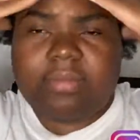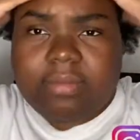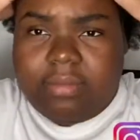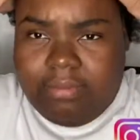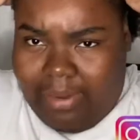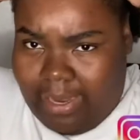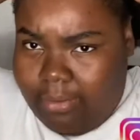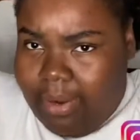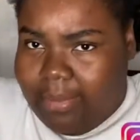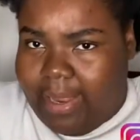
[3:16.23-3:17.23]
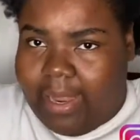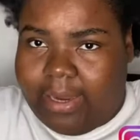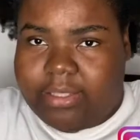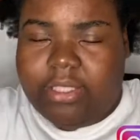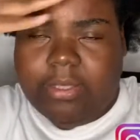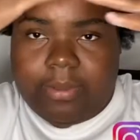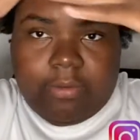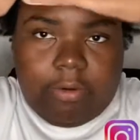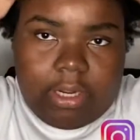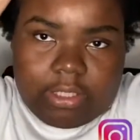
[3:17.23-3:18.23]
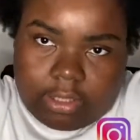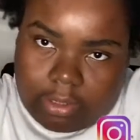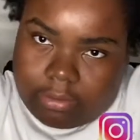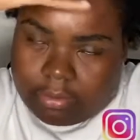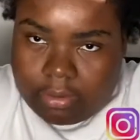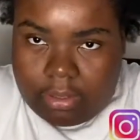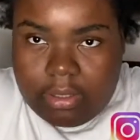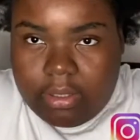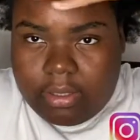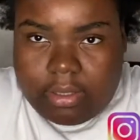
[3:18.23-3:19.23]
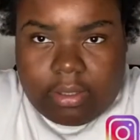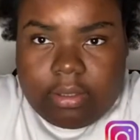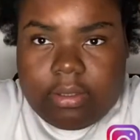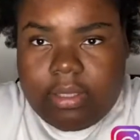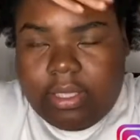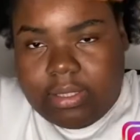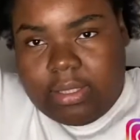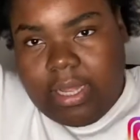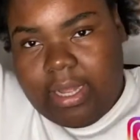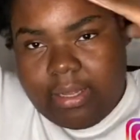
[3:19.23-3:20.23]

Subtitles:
By the way, my hair has just been washed, so it's not,